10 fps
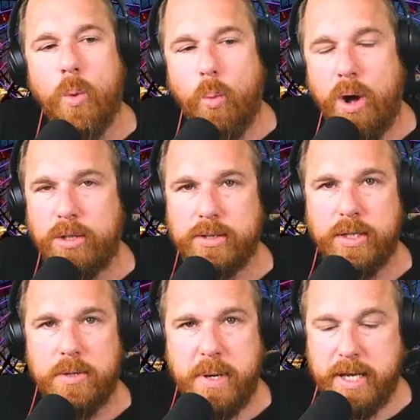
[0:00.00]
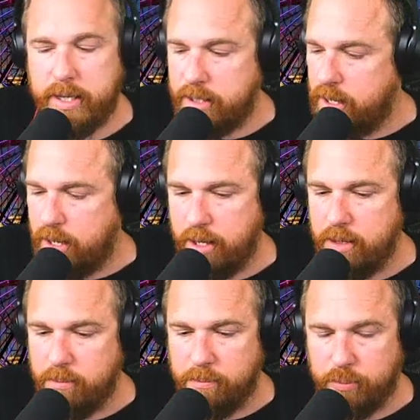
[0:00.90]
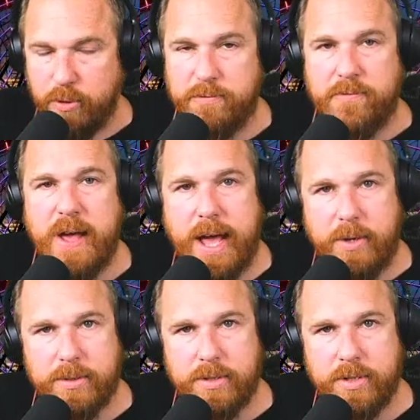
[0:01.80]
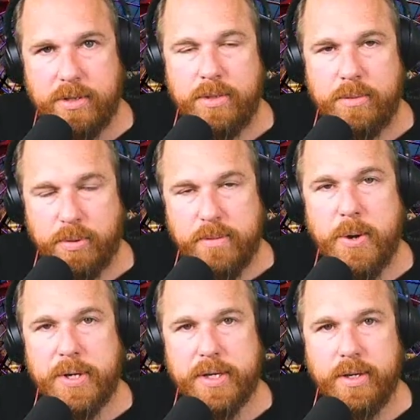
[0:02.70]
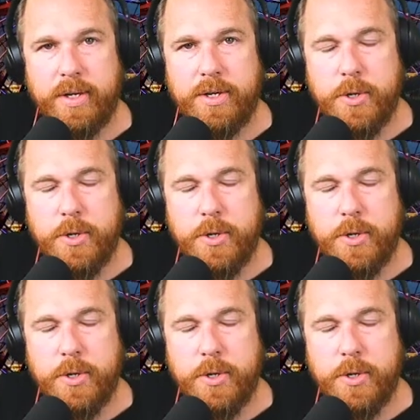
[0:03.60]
Walt, being a profound promoter,